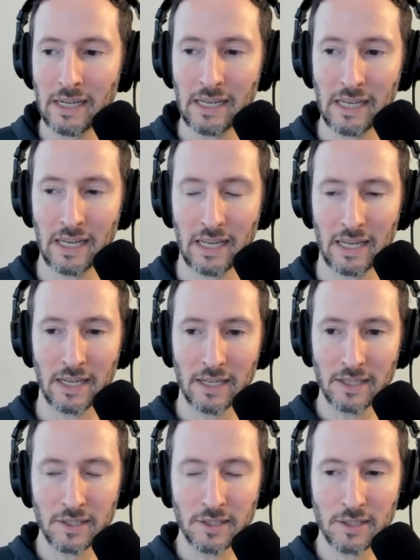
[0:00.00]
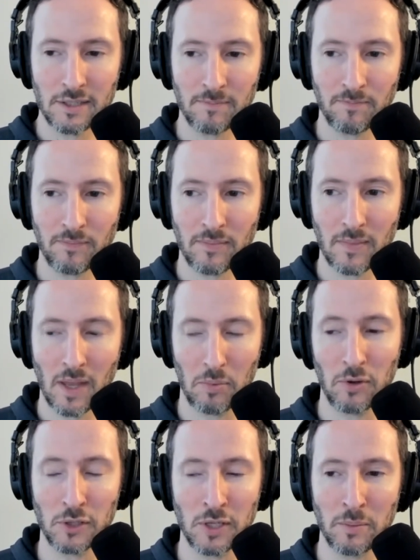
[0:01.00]
and
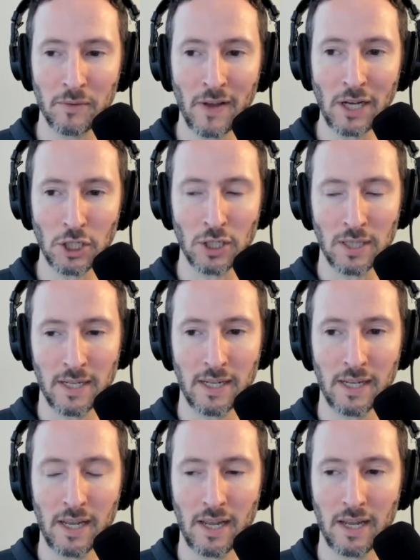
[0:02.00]
professionally,